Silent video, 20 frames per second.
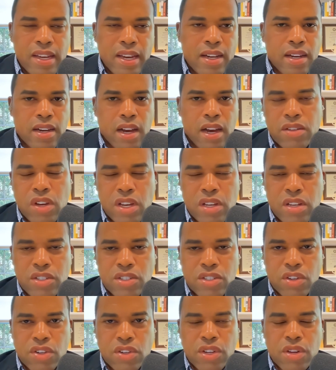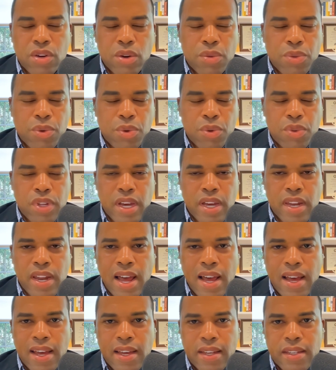Yeah, I could certainly go through
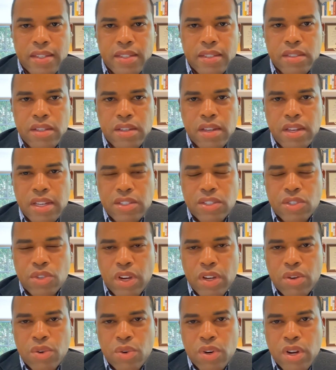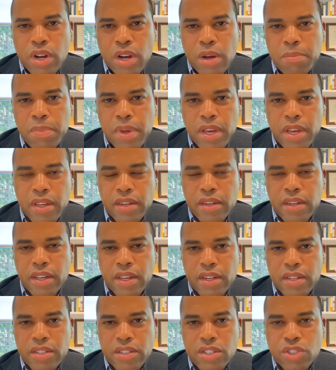that. So I grew up
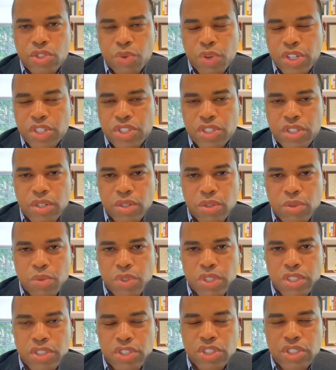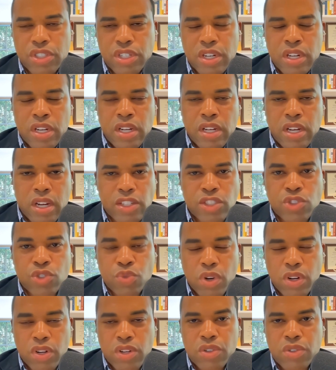in a situation in which I
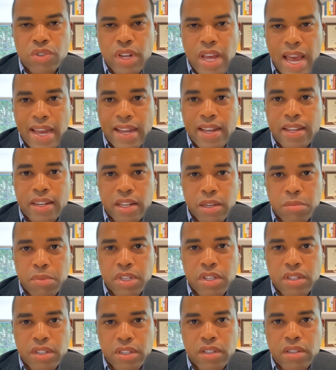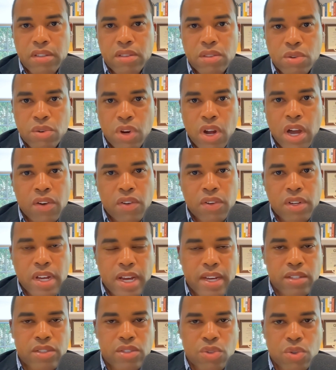struggled academically throughout
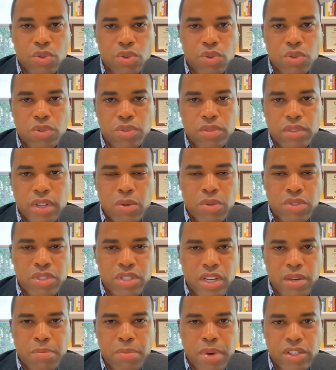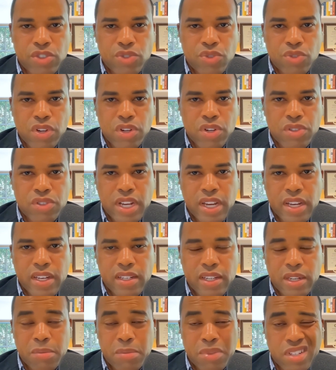high school. I would say my struggles
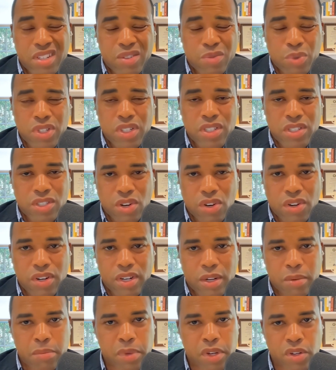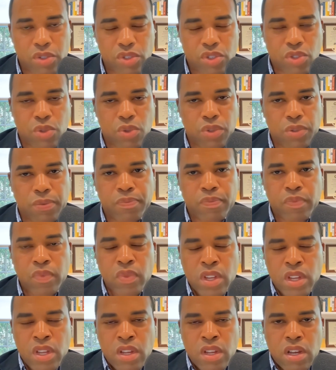academically really started in middle school.
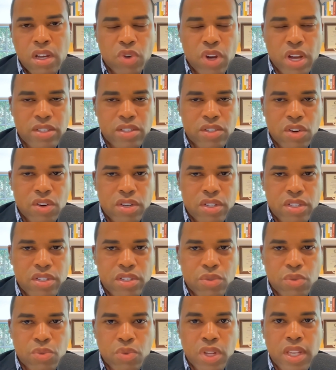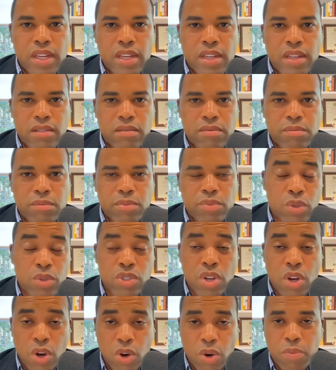So I started to really
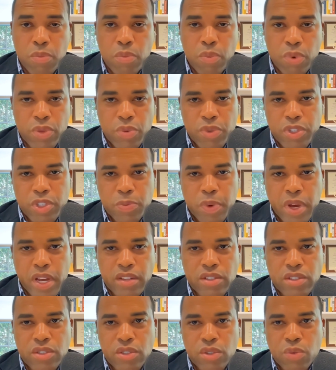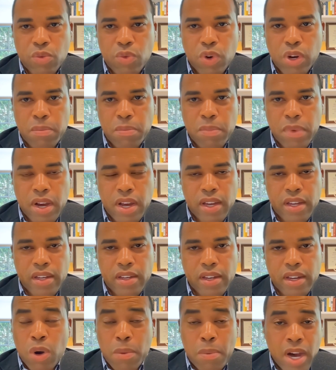lose hope with respect to what
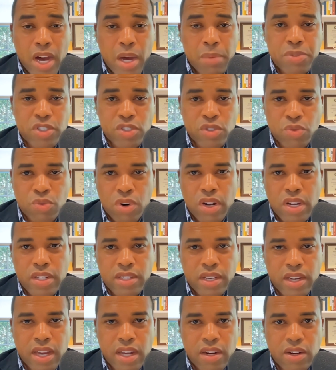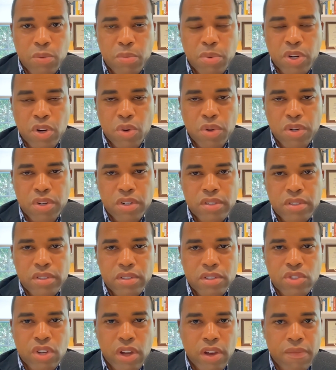my options were as I got a little bit older.
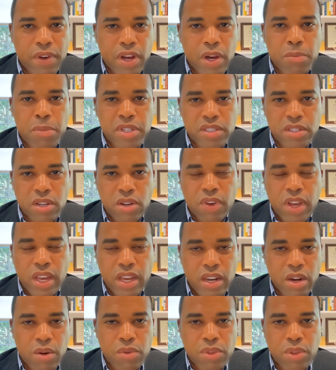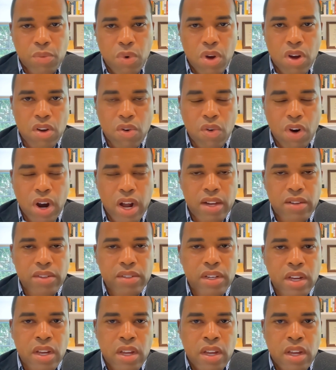And so I found myself hanging out with the wrong
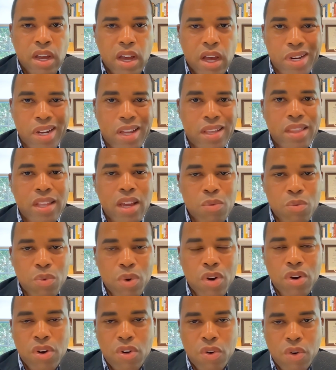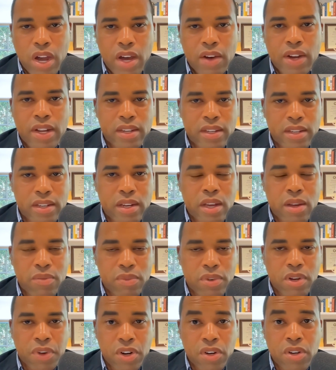crowd. But in that wrong crowd, I did
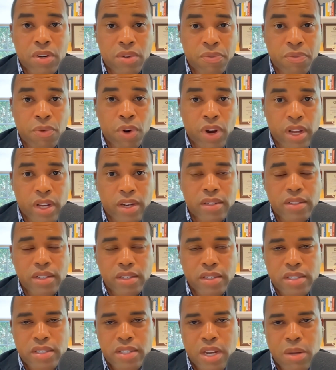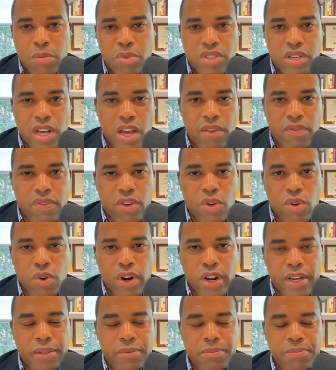have a very good friend, and his name was Ivan
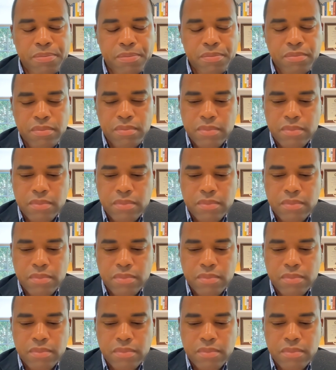Gray.